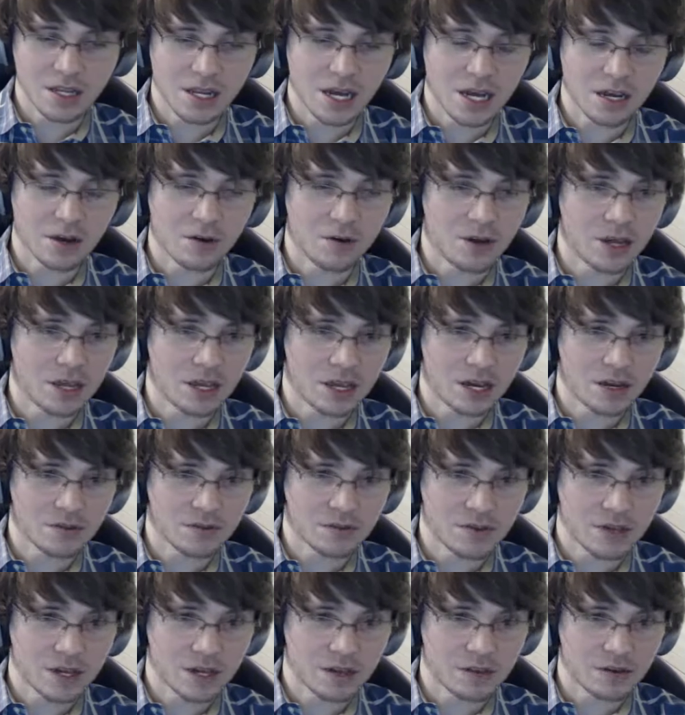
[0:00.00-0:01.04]
go hang out
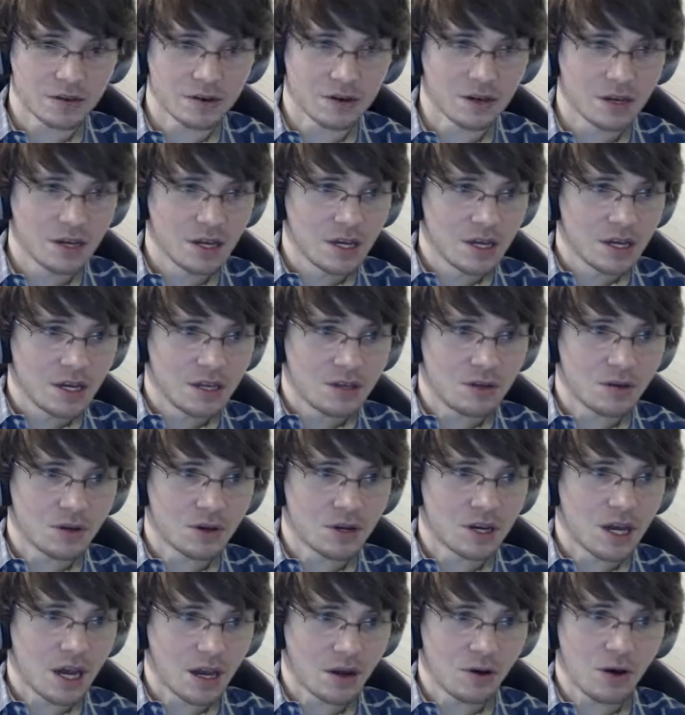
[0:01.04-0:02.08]
together. You
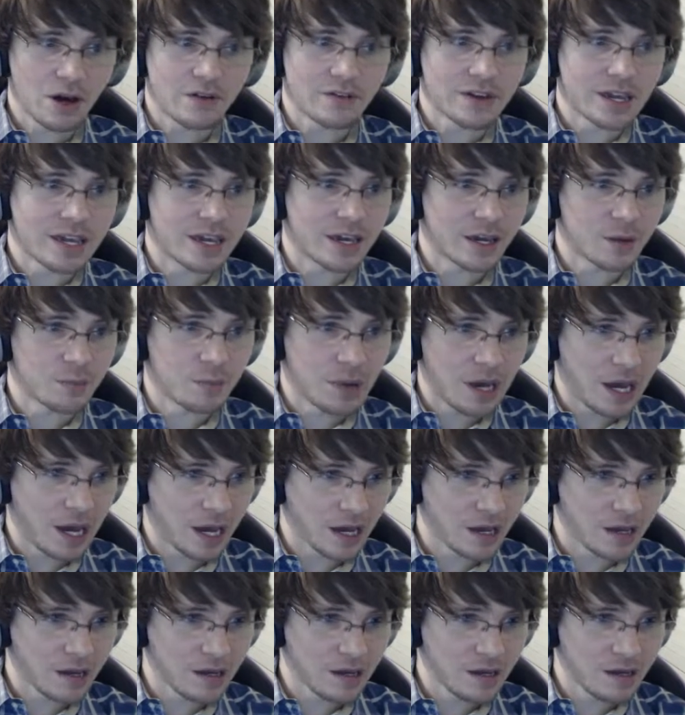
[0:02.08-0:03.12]
cannot go have a
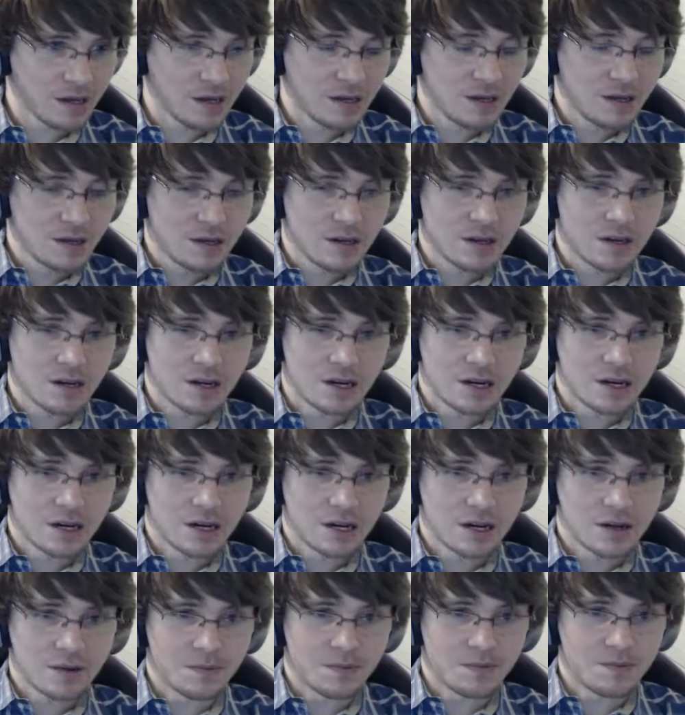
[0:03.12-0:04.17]
kickback.
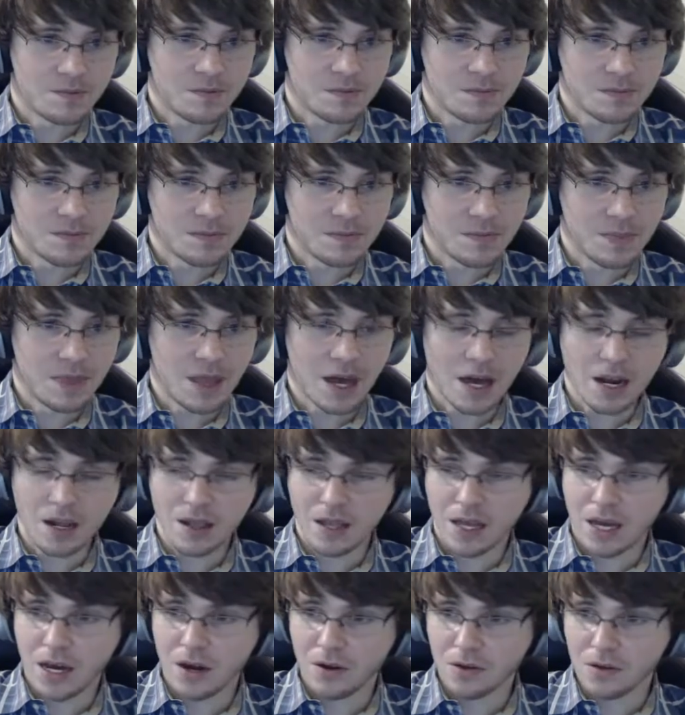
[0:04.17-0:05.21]
Um, not
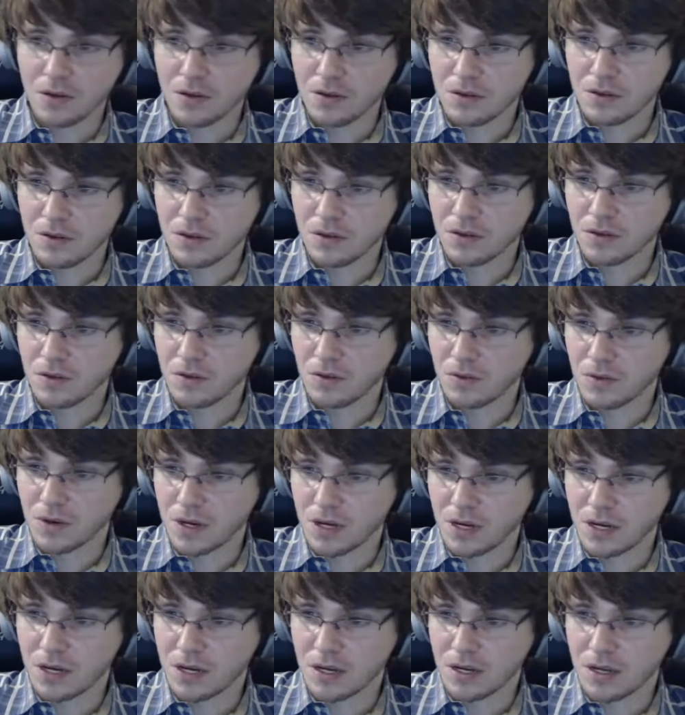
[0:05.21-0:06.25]
allowed. You
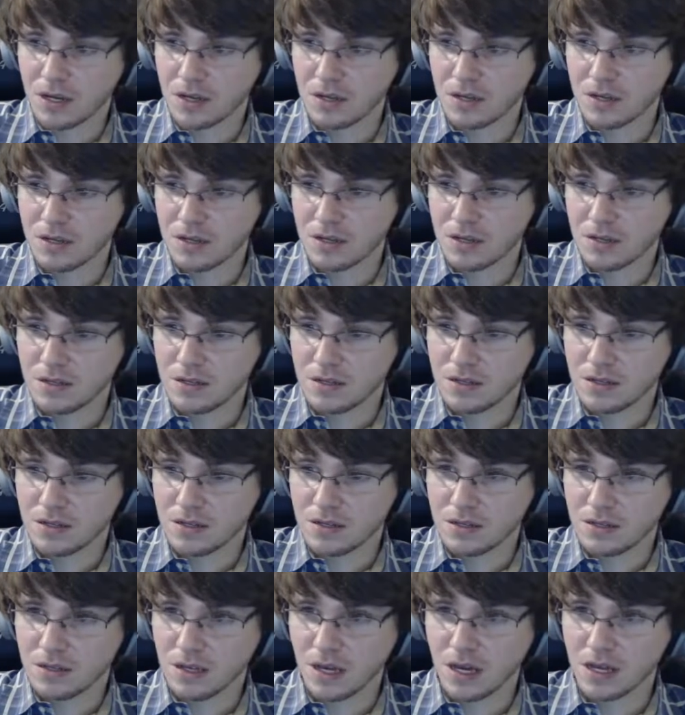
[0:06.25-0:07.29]
uh,
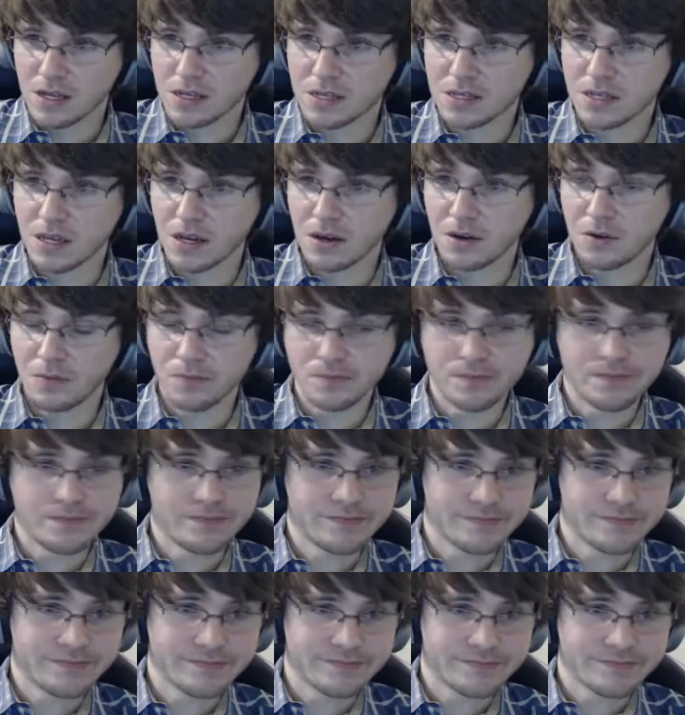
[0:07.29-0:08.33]
you got to stay home.
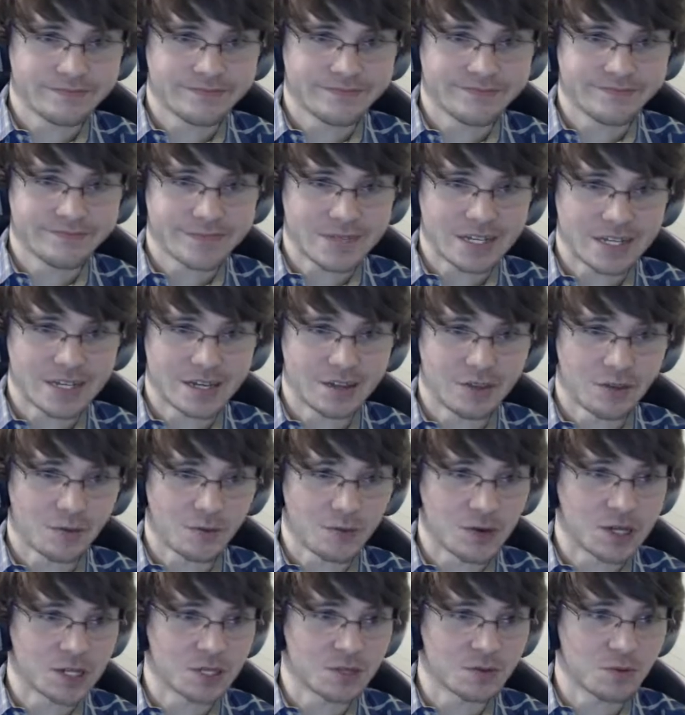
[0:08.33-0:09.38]
And the
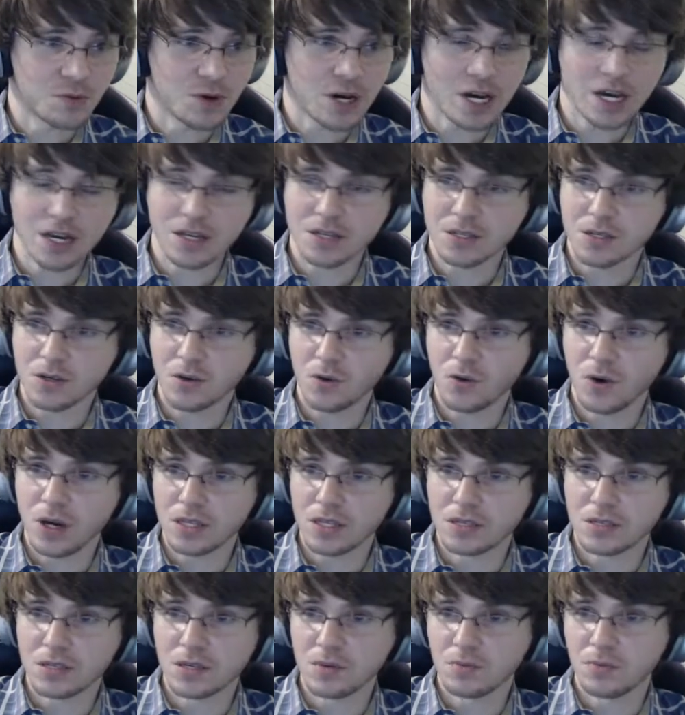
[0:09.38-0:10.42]
reason why is quite
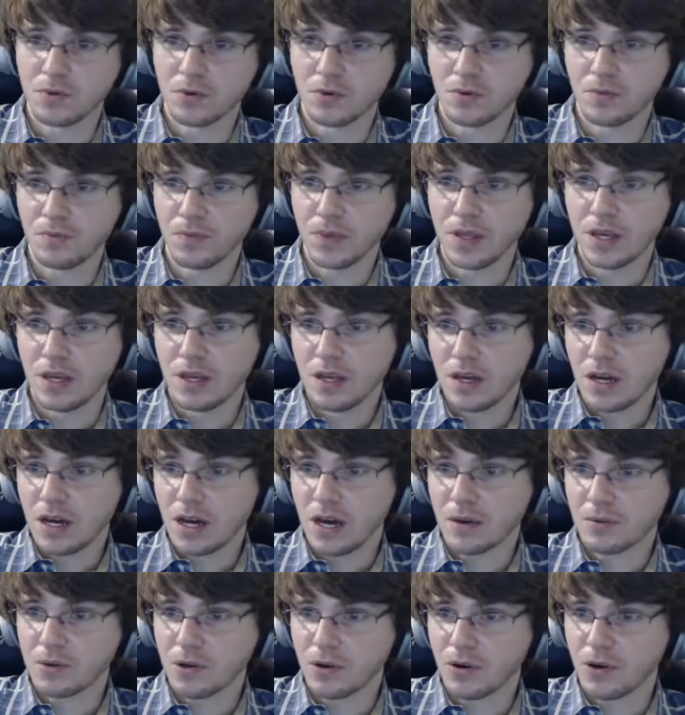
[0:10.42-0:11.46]
simple. I'm
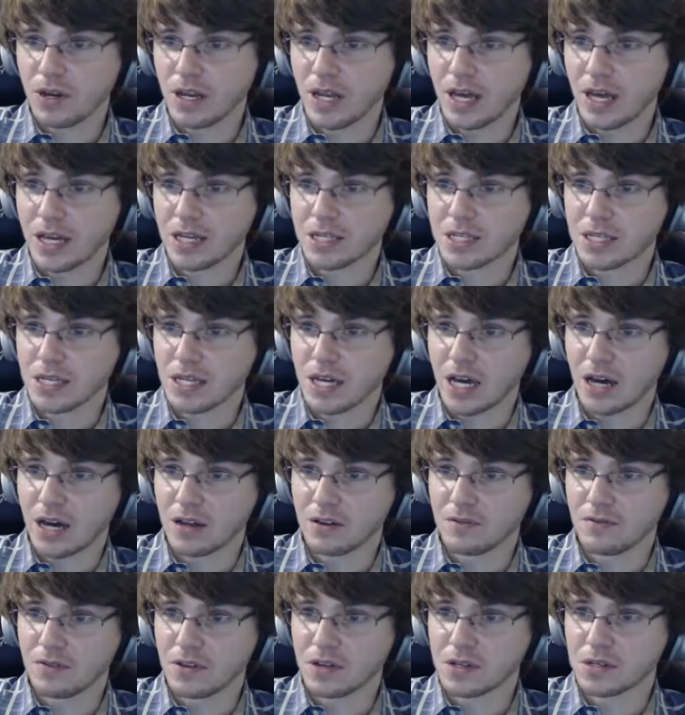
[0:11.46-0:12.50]
going to go ahead and exit out
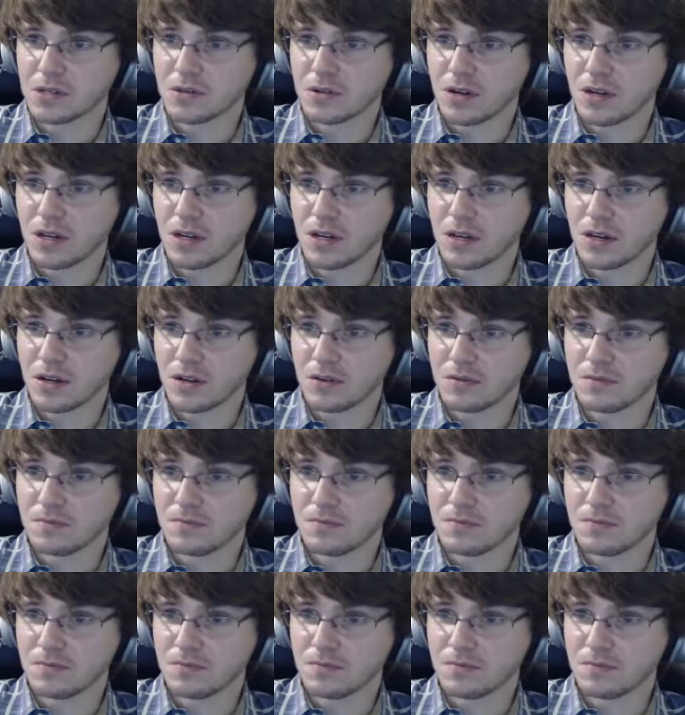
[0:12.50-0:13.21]
of this right here.